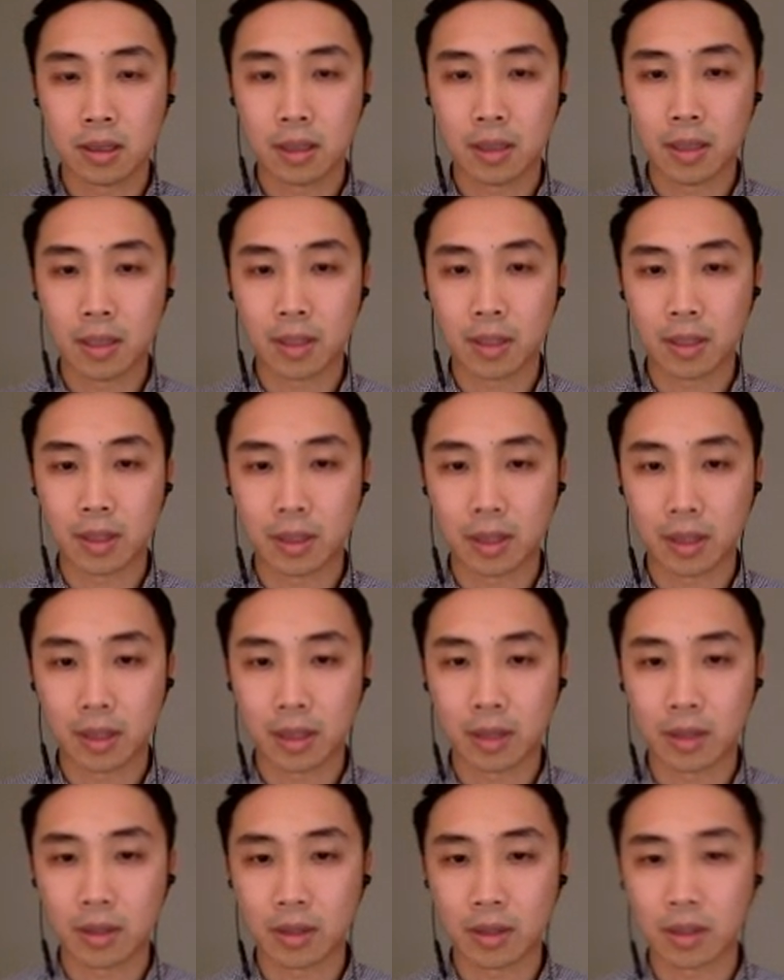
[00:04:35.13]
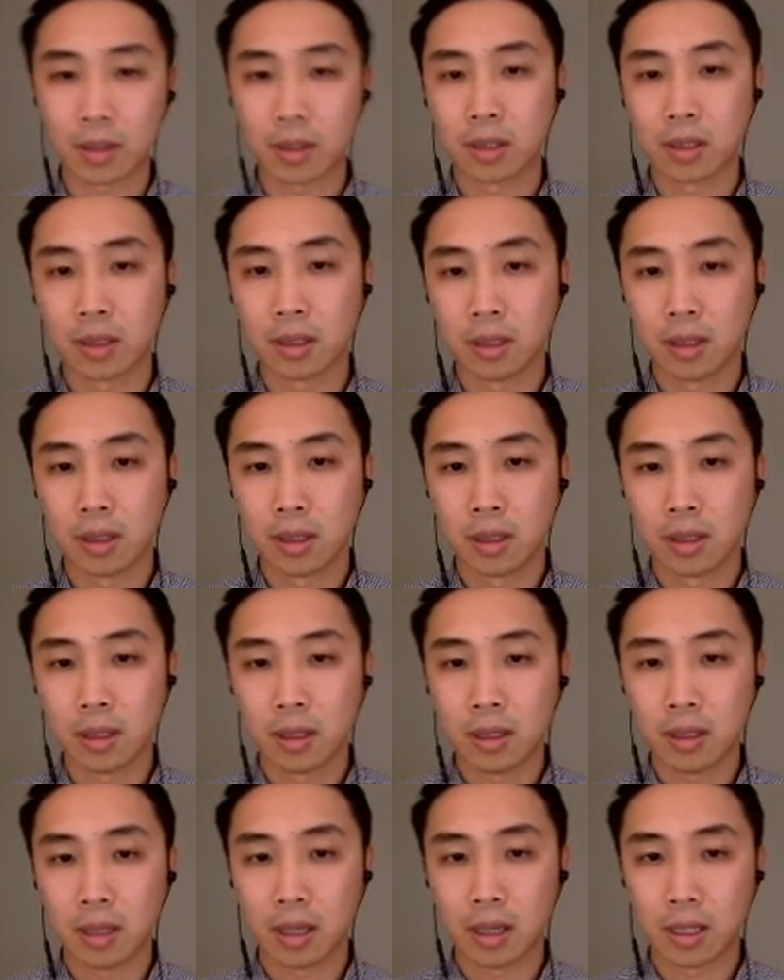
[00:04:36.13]
damage along the coast
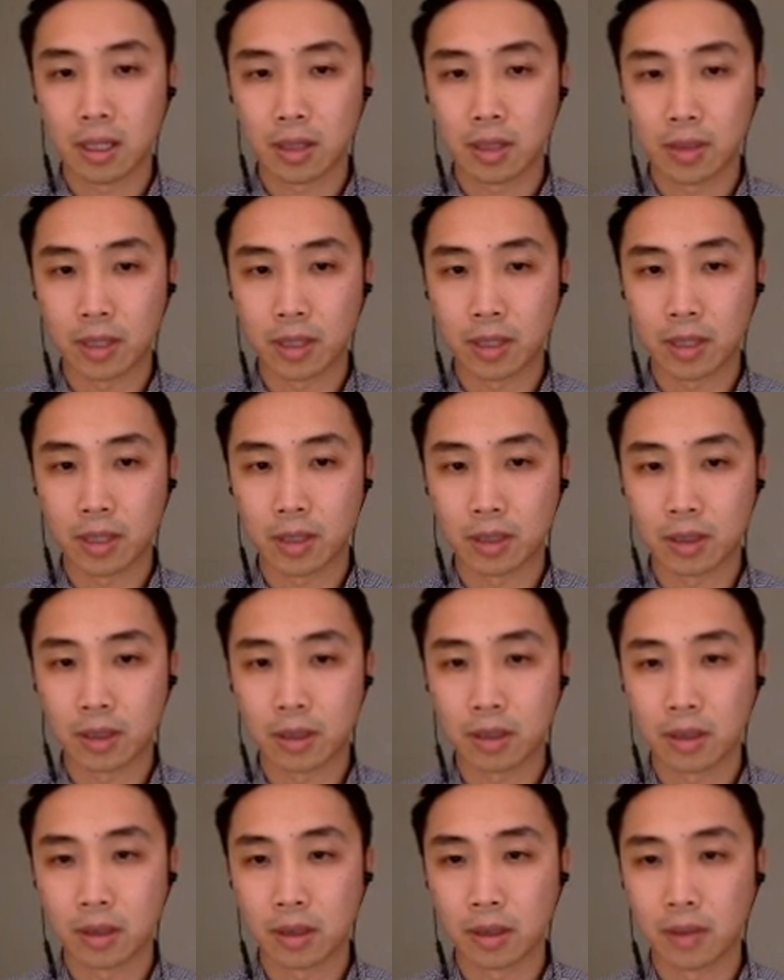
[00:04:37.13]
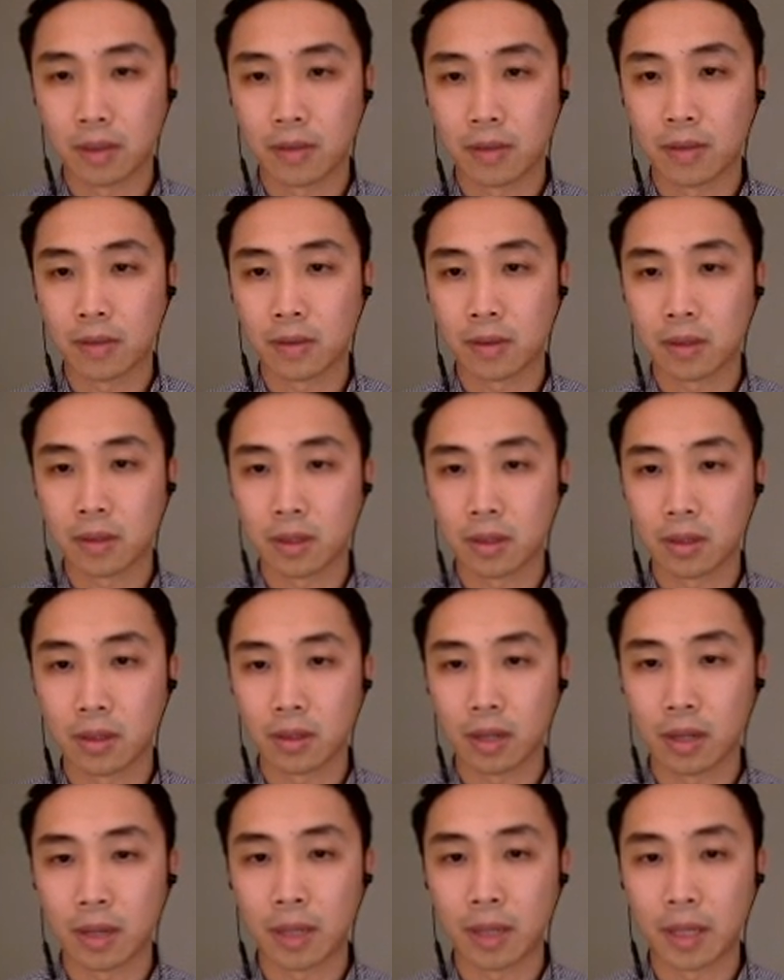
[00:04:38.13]
as a result of the
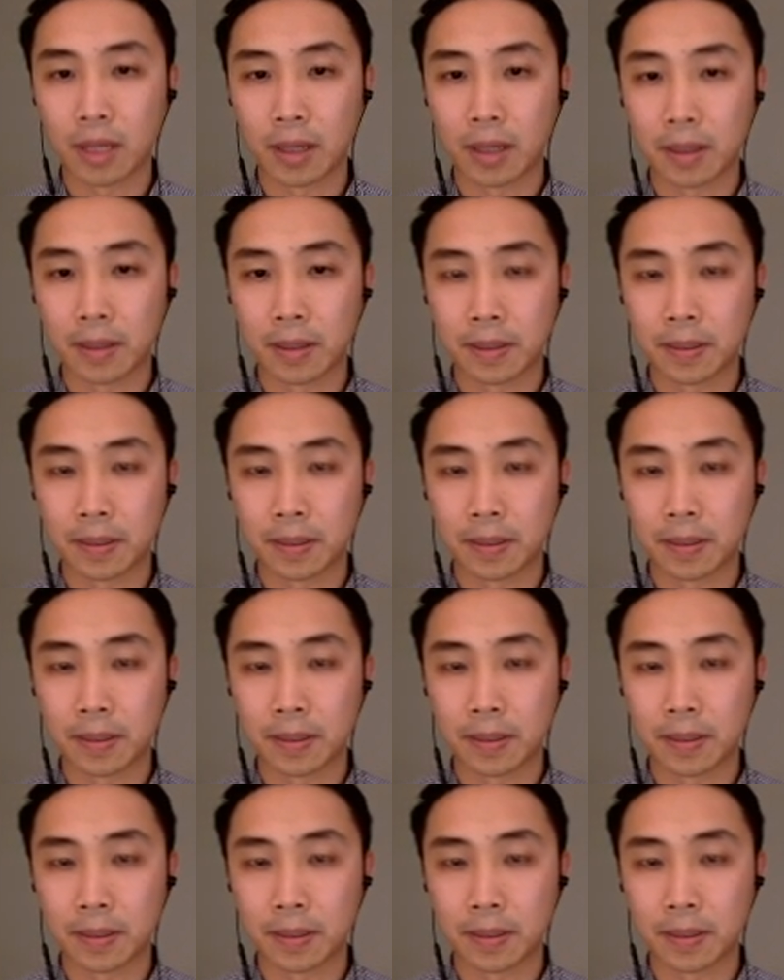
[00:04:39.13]
tsunami.